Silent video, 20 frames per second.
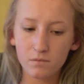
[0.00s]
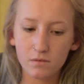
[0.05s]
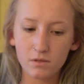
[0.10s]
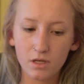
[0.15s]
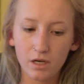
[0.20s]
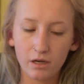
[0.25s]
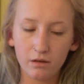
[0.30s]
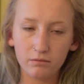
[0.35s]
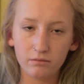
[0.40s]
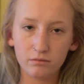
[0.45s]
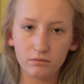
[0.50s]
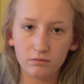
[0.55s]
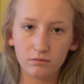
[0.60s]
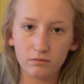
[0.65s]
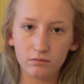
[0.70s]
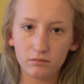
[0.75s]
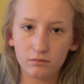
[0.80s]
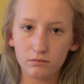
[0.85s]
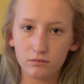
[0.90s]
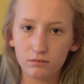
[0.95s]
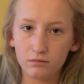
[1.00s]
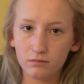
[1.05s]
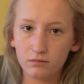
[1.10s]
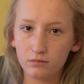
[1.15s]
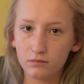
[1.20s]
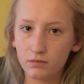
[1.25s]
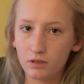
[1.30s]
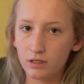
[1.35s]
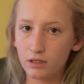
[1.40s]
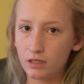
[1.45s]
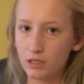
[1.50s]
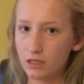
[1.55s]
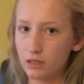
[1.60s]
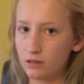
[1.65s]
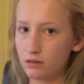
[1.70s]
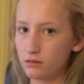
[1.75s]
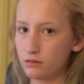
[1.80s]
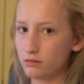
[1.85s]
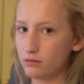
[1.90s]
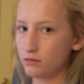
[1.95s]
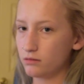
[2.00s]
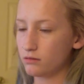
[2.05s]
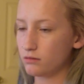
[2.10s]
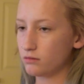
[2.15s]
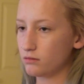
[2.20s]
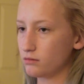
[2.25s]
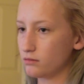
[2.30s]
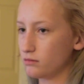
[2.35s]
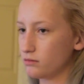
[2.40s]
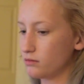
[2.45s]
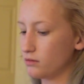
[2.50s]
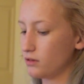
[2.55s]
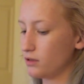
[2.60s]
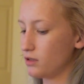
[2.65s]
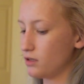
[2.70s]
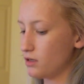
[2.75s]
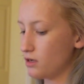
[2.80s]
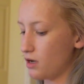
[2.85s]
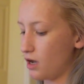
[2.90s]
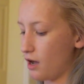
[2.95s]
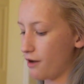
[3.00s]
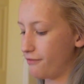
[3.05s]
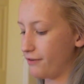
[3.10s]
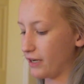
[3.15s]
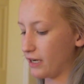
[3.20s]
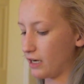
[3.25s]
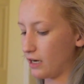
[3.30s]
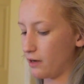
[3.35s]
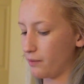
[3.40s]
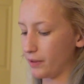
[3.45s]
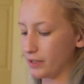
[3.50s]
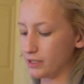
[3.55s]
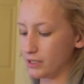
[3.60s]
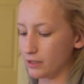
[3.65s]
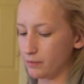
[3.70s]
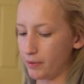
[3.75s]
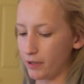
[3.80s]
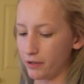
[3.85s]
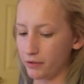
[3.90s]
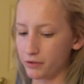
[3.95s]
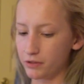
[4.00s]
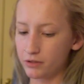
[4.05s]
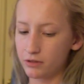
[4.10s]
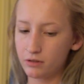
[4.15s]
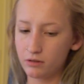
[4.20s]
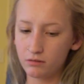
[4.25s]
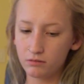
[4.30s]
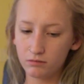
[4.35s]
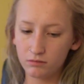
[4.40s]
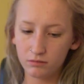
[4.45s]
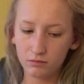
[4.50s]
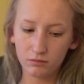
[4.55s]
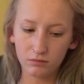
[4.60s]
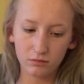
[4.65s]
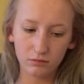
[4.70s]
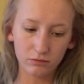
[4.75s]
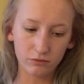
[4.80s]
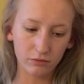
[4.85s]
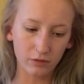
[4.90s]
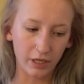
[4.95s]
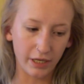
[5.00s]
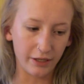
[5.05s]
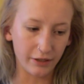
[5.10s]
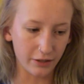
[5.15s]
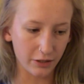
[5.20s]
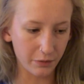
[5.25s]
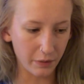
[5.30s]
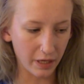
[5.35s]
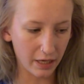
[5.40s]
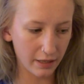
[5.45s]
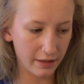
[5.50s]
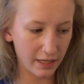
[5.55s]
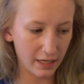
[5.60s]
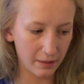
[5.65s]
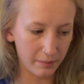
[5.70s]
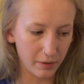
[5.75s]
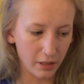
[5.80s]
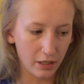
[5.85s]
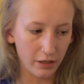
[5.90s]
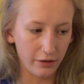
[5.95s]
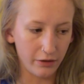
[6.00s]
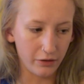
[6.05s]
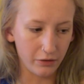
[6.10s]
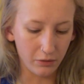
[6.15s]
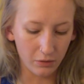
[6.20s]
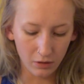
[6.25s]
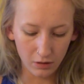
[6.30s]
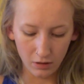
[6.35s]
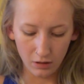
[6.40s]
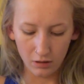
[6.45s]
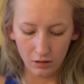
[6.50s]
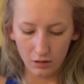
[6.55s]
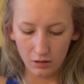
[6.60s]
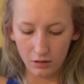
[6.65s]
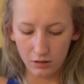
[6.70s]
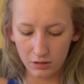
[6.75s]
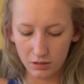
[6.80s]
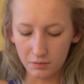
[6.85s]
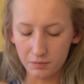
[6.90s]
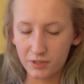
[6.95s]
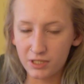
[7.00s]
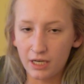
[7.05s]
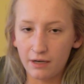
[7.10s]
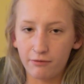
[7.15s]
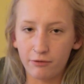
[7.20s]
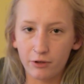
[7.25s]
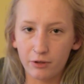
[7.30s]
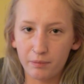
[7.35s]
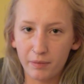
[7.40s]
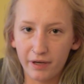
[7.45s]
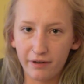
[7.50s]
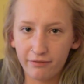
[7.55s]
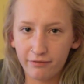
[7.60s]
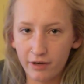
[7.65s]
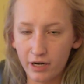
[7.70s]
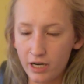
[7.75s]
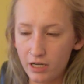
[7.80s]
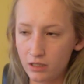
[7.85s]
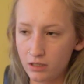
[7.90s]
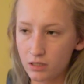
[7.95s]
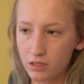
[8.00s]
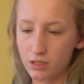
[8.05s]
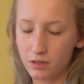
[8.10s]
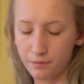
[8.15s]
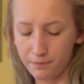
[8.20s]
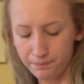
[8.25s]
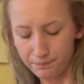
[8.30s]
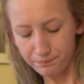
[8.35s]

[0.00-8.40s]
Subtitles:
yeah. And then I'll figure out what to post later this week. I think I'm going to do some stuff with my friends